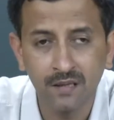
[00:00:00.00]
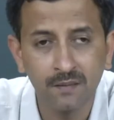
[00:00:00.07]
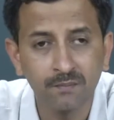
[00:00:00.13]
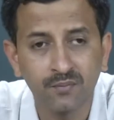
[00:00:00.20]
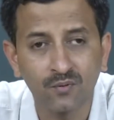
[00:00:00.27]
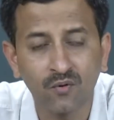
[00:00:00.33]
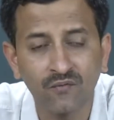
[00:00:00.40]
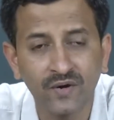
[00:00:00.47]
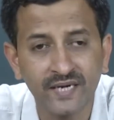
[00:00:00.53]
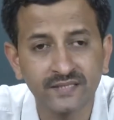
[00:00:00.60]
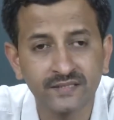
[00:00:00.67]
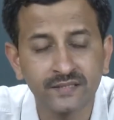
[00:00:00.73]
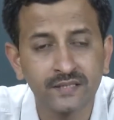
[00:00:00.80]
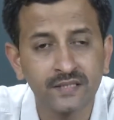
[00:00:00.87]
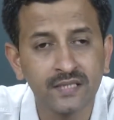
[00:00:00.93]

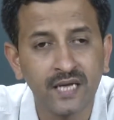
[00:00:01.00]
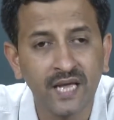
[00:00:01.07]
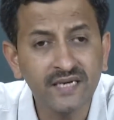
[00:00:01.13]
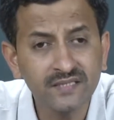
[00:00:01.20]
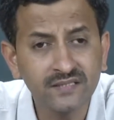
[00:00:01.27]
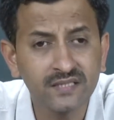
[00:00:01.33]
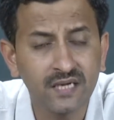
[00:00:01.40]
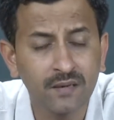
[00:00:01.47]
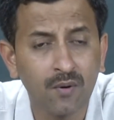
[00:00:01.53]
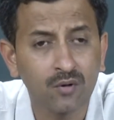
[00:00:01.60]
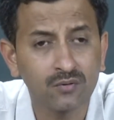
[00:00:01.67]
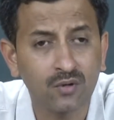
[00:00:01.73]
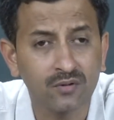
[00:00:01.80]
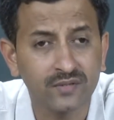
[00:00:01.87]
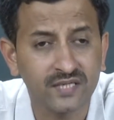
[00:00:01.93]
provide anything
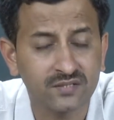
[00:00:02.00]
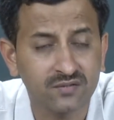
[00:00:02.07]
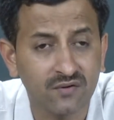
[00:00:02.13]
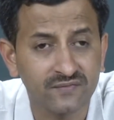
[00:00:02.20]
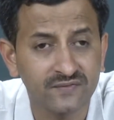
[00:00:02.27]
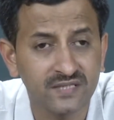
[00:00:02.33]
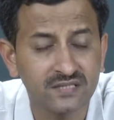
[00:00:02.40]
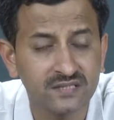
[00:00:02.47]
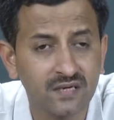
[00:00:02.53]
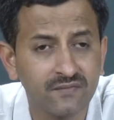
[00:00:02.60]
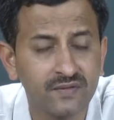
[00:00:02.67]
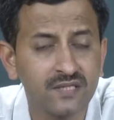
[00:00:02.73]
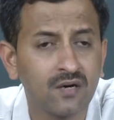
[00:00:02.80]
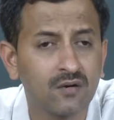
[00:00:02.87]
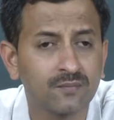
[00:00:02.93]
about context of
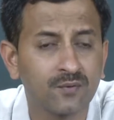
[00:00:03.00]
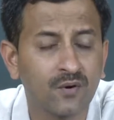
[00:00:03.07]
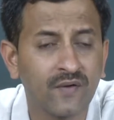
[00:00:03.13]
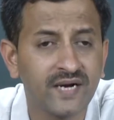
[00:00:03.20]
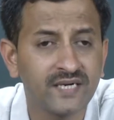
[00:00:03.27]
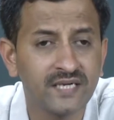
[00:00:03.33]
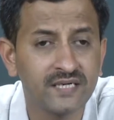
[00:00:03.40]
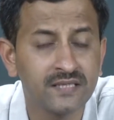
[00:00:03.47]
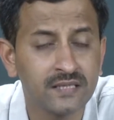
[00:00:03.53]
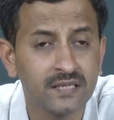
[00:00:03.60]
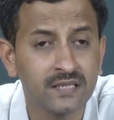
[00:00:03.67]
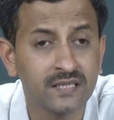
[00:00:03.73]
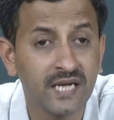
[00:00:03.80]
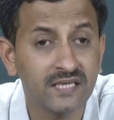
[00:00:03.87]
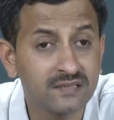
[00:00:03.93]
discovery or provide
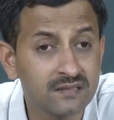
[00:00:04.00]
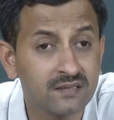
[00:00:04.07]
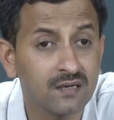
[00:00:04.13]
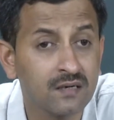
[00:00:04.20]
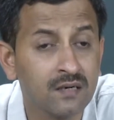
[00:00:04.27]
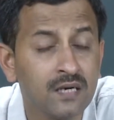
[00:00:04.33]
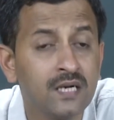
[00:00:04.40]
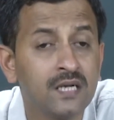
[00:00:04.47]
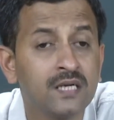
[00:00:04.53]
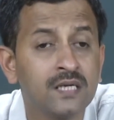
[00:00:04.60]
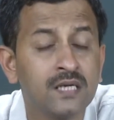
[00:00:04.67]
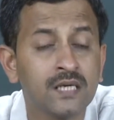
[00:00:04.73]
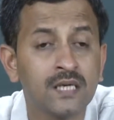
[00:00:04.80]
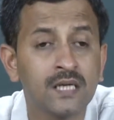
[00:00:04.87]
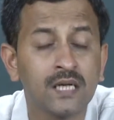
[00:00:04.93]
a rational
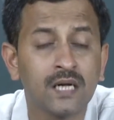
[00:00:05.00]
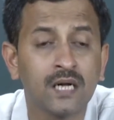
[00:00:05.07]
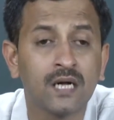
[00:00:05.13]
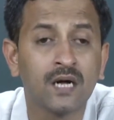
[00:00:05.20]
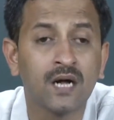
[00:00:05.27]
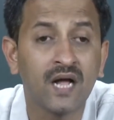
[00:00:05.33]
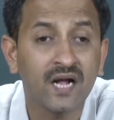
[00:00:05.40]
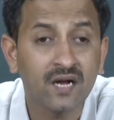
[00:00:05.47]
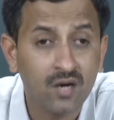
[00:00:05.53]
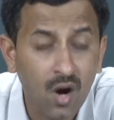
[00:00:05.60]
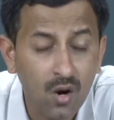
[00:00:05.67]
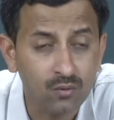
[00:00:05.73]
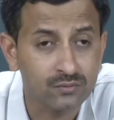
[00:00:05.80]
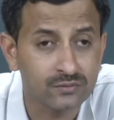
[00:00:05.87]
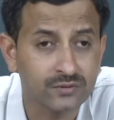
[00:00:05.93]

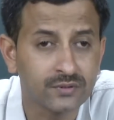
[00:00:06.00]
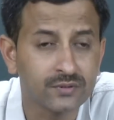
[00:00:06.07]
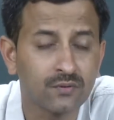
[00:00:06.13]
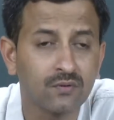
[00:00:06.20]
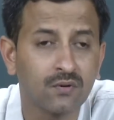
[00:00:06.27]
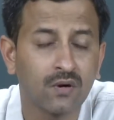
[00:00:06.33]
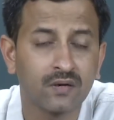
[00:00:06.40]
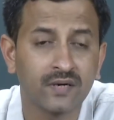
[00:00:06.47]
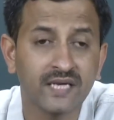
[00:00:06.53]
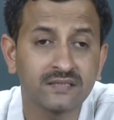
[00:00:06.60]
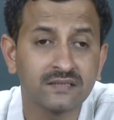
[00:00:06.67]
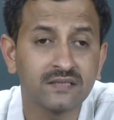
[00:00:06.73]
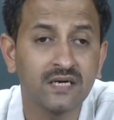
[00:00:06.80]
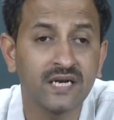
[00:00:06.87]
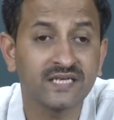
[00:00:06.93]
account or
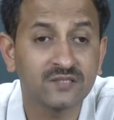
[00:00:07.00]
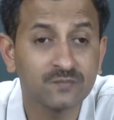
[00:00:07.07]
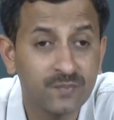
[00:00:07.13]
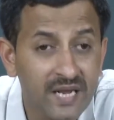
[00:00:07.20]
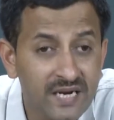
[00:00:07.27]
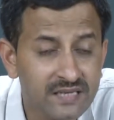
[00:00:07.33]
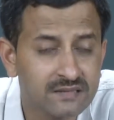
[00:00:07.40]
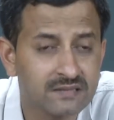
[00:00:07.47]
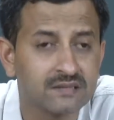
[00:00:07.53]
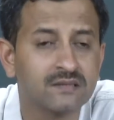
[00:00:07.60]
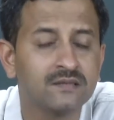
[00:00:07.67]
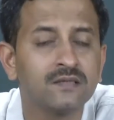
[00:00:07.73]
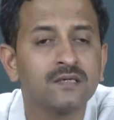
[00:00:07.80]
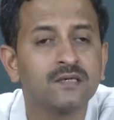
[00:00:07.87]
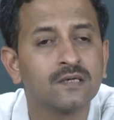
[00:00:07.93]
rational explanation
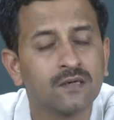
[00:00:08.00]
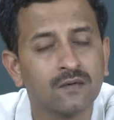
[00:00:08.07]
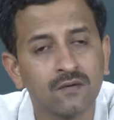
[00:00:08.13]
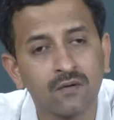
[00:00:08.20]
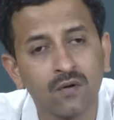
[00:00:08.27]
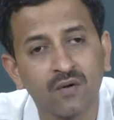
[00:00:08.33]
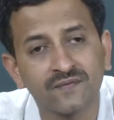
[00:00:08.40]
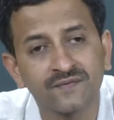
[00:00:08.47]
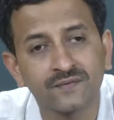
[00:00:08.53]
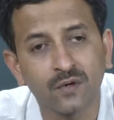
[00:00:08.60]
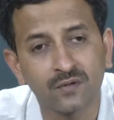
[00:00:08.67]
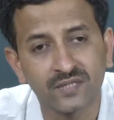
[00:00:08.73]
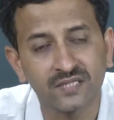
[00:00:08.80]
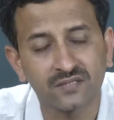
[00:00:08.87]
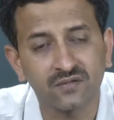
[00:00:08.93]
of
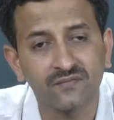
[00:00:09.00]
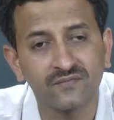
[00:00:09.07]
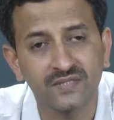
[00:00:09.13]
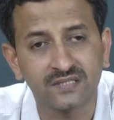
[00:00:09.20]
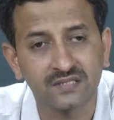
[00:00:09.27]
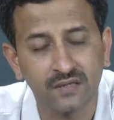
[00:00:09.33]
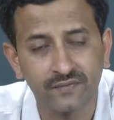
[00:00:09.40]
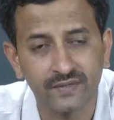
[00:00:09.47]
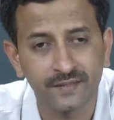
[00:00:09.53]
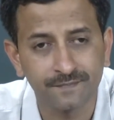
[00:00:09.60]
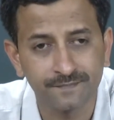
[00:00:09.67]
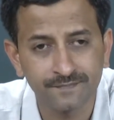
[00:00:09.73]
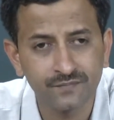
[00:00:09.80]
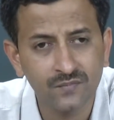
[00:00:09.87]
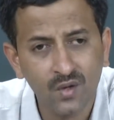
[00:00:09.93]
context of discovery,
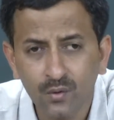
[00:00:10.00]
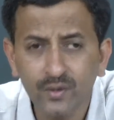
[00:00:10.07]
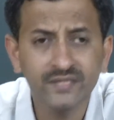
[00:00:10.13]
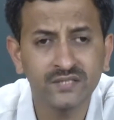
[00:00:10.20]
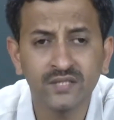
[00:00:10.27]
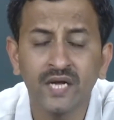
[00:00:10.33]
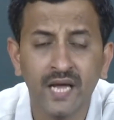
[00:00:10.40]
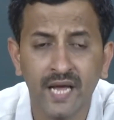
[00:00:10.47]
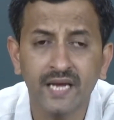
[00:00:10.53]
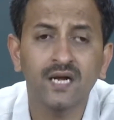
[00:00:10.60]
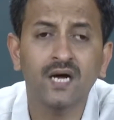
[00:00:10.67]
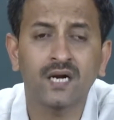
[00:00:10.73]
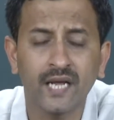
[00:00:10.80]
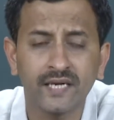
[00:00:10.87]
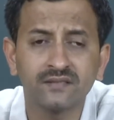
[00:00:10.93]
which
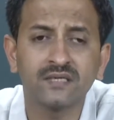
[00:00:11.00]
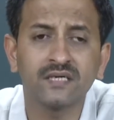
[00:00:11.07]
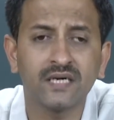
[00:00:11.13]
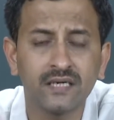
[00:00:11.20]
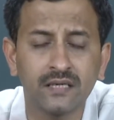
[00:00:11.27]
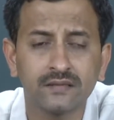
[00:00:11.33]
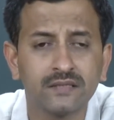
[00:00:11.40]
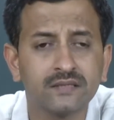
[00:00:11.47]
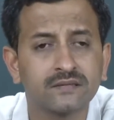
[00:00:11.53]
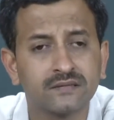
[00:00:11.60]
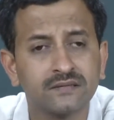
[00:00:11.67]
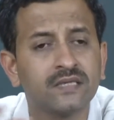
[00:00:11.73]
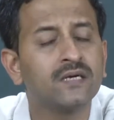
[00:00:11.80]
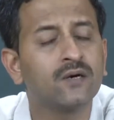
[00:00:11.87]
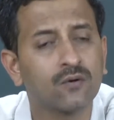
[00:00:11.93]
Einar Hansen and others,
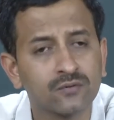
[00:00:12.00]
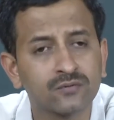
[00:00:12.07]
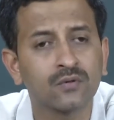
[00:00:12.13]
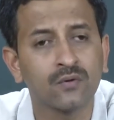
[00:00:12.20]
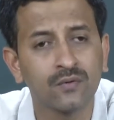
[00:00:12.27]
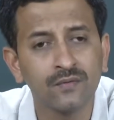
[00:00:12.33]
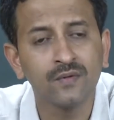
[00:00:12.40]
they also